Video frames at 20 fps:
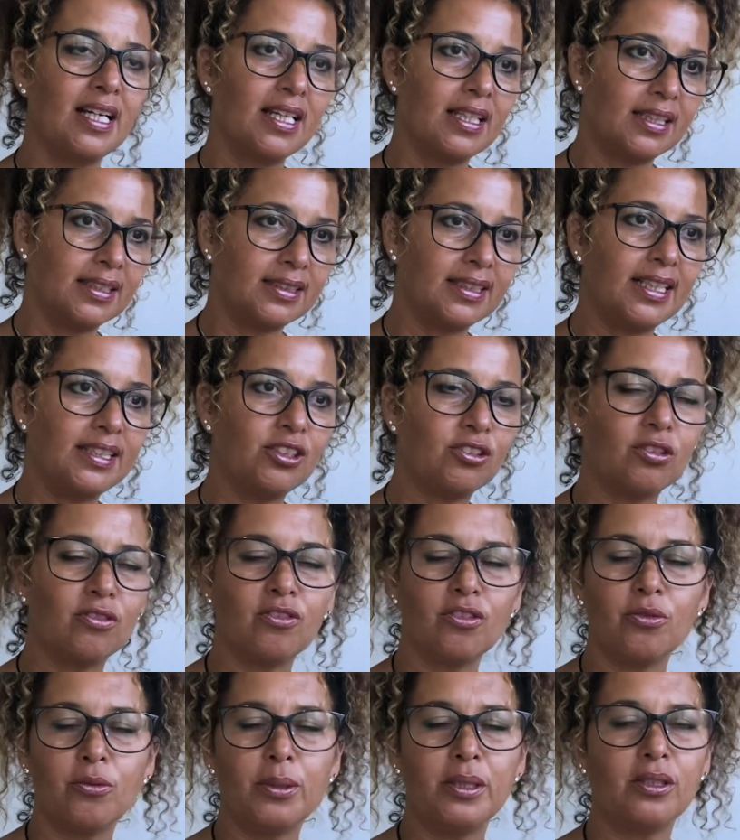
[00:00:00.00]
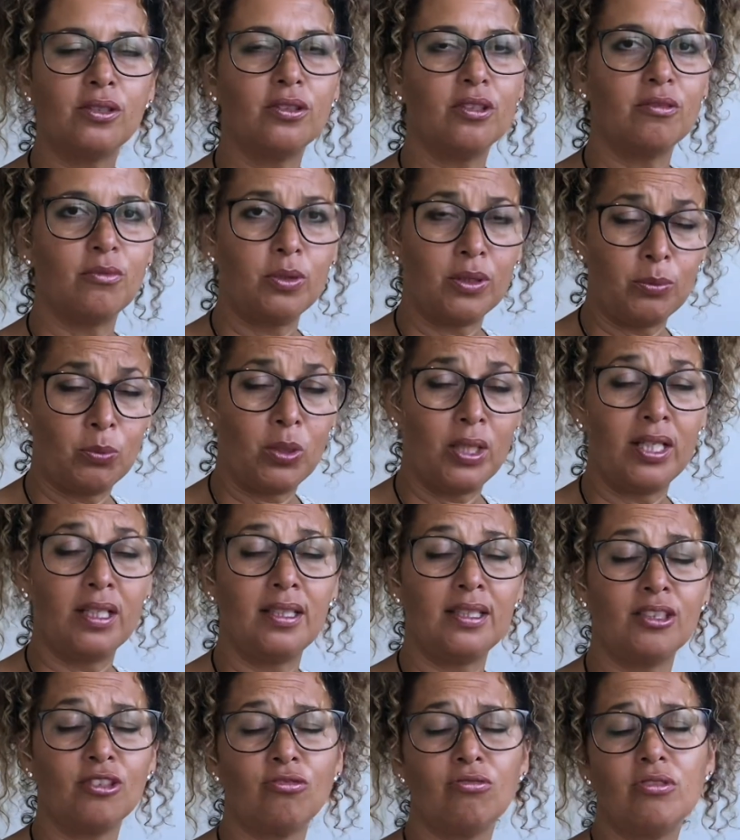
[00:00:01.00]
The centre of the wheel
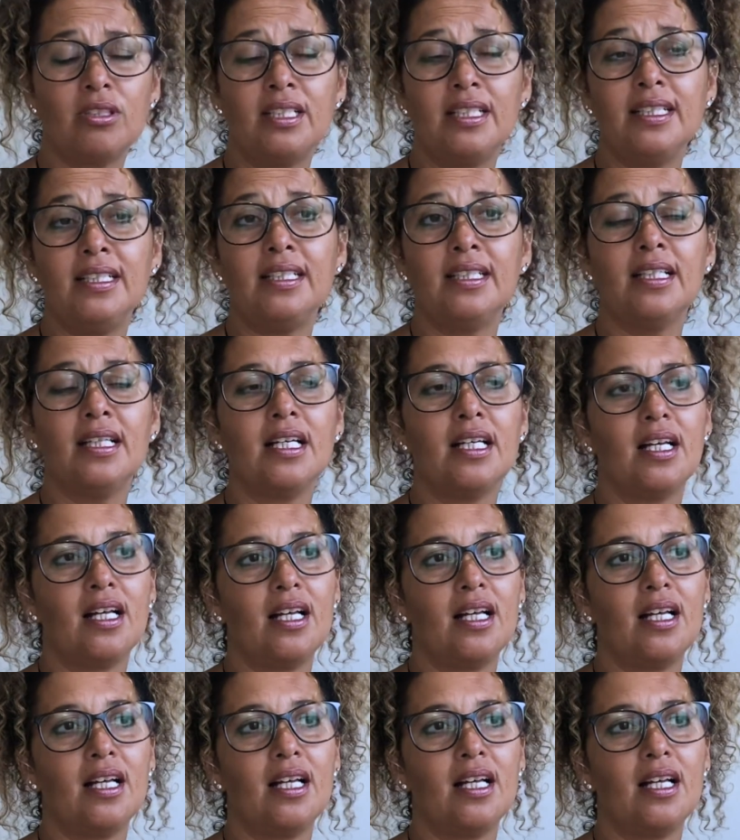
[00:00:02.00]
is really